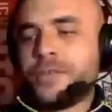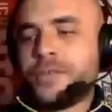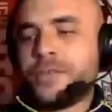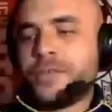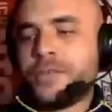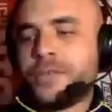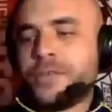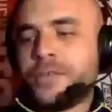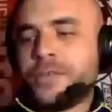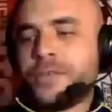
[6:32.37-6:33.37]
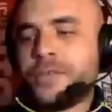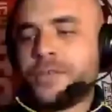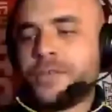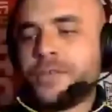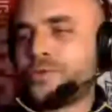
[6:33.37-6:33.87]
with a little Epic
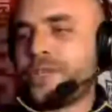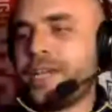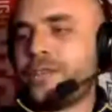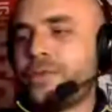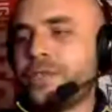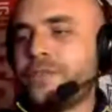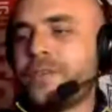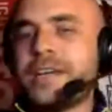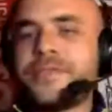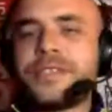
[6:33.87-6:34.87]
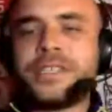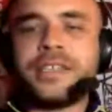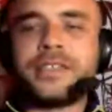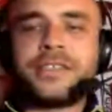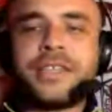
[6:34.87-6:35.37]
Brewery 825
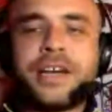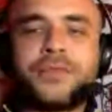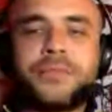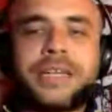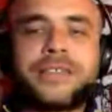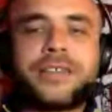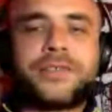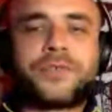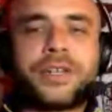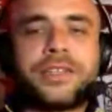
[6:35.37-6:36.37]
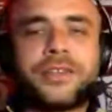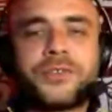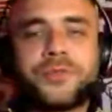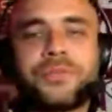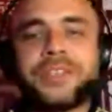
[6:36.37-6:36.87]
State Stout myself right now,
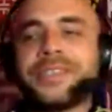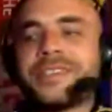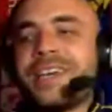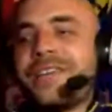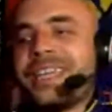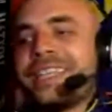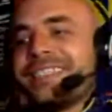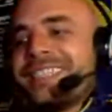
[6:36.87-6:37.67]
so please have at it.